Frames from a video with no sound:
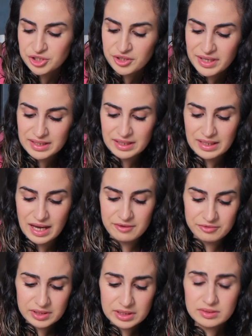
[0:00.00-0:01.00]
sure you're getting
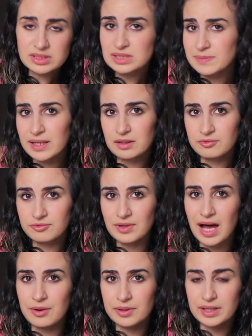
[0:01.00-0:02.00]
every little speck of
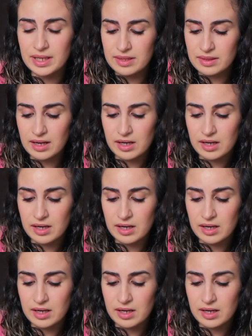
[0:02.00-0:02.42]
flour in